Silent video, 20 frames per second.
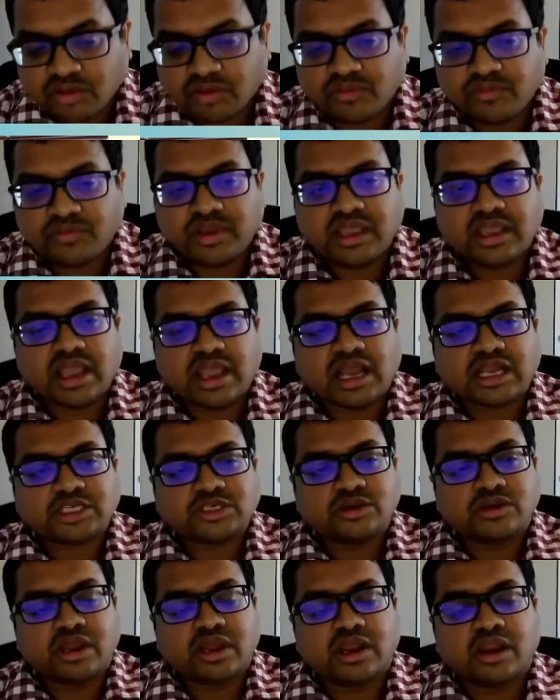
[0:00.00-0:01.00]
So we
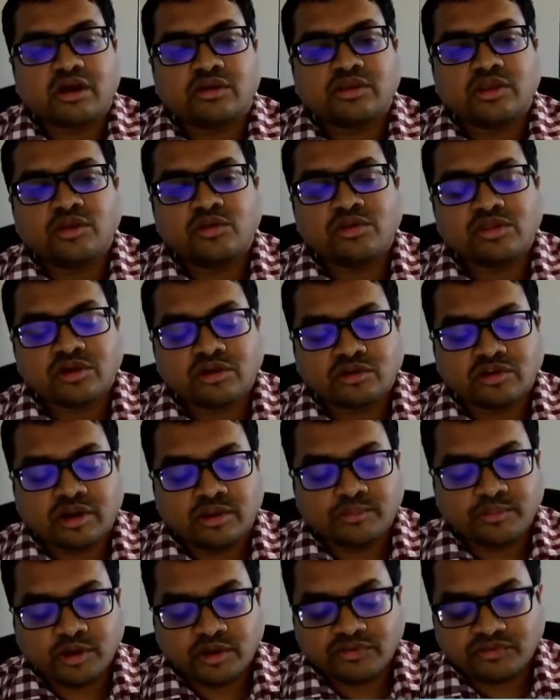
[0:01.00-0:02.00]
actually allow the user to
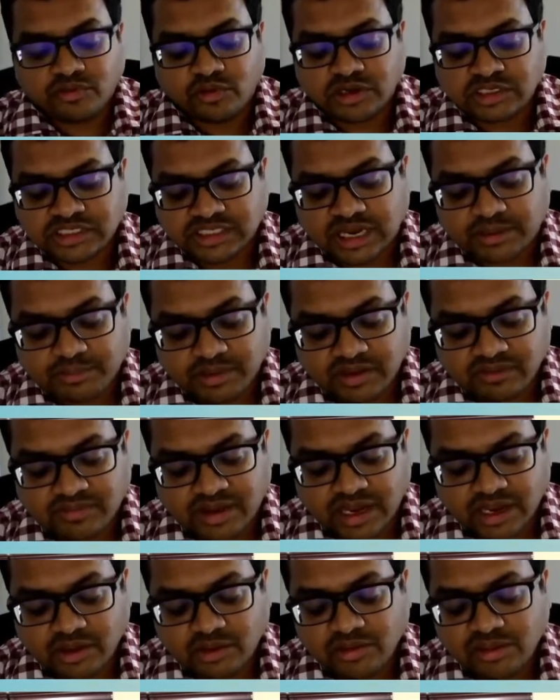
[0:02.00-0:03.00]
compute full Shapley
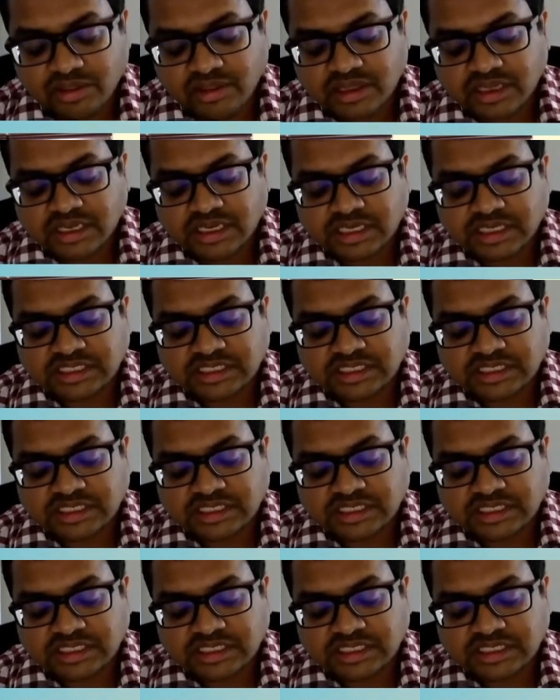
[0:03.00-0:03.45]
values.